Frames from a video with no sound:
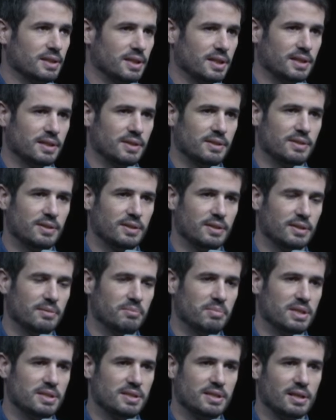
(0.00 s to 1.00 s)
and
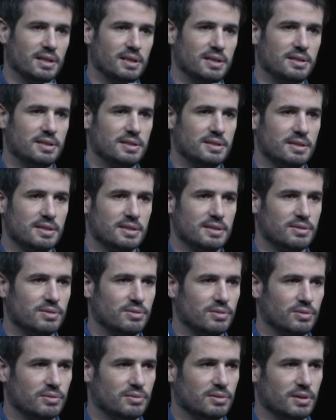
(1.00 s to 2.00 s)
basically this is,
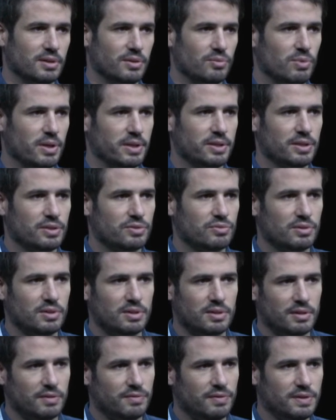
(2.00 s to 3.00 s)

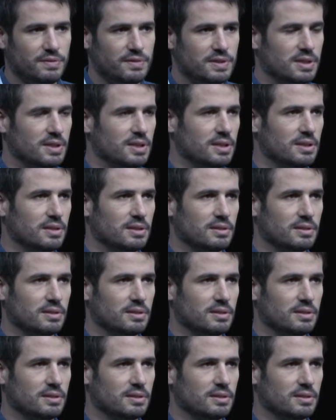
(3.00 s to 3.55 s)
150,